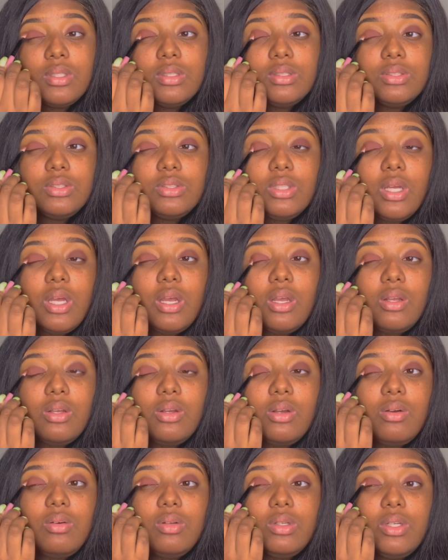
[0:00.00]
Stop
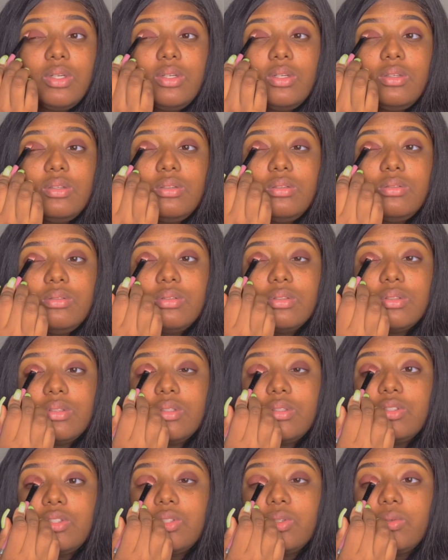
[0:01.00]
going to the news. And
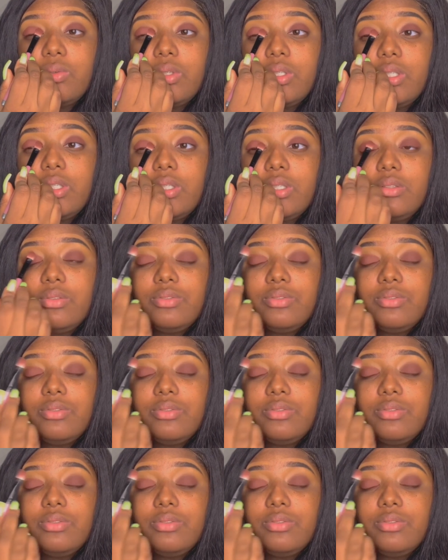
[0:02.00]
sure enough,